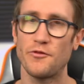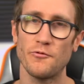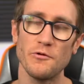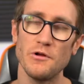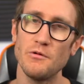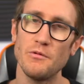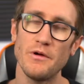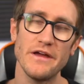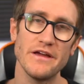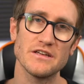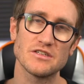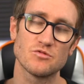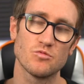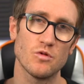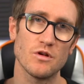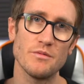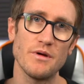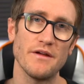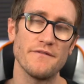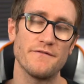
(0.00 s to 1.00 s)
three-way is
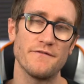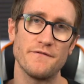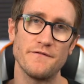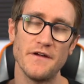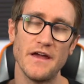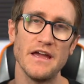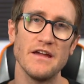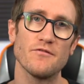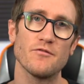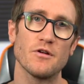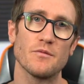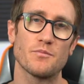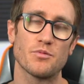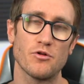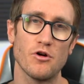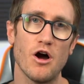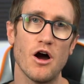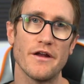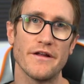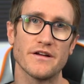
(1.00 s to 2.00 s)
one of my favorite
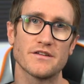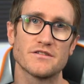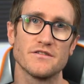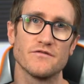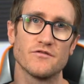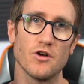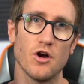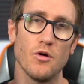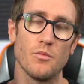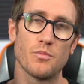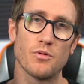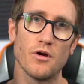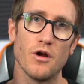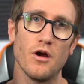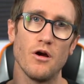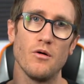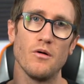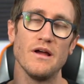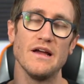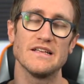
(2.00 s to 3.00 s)
products of GoPro.